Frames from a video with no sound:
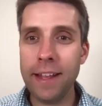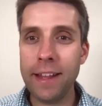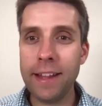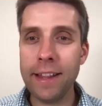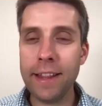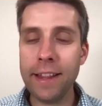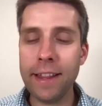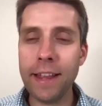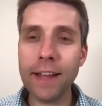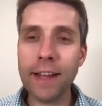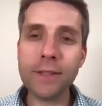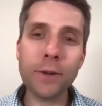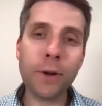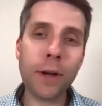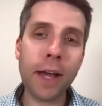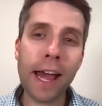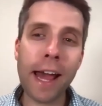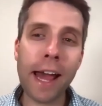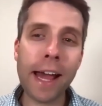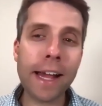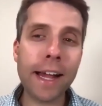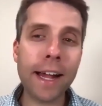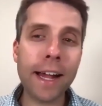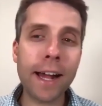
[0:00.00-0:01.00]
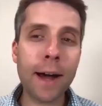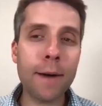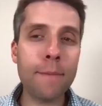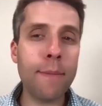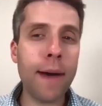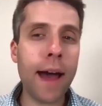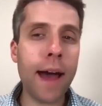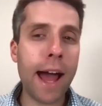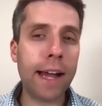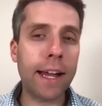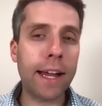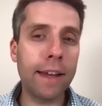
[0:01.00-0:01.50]
That's okay. I can come
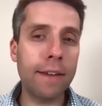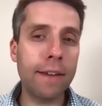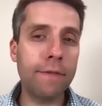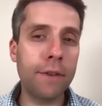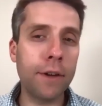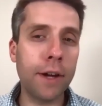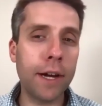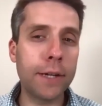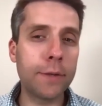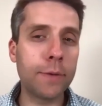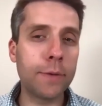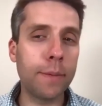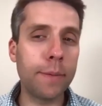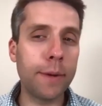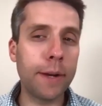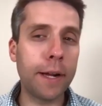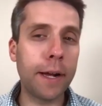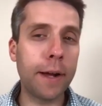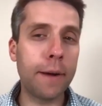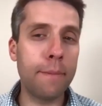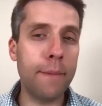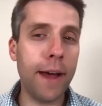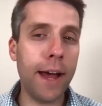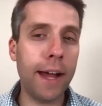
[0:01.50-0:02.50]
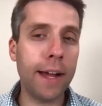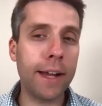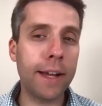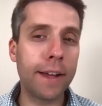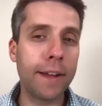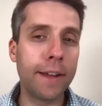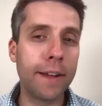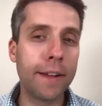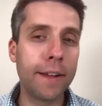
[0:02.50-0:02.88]
back if you guys want me to come back.